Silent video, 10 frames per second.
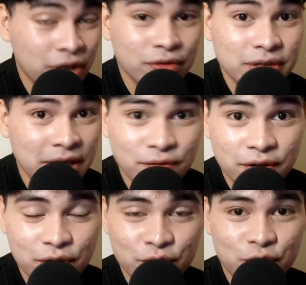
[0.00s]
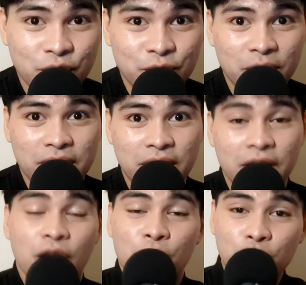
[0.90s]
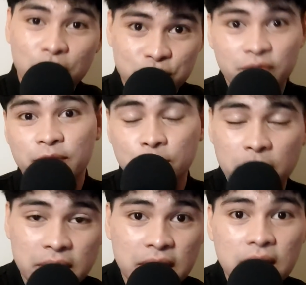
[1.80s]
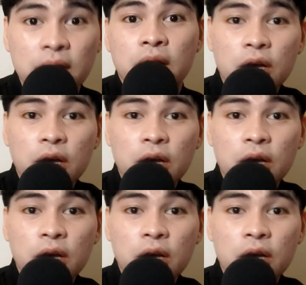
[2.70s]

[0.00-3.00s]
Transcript: RioDavid_29. Much love, everybody.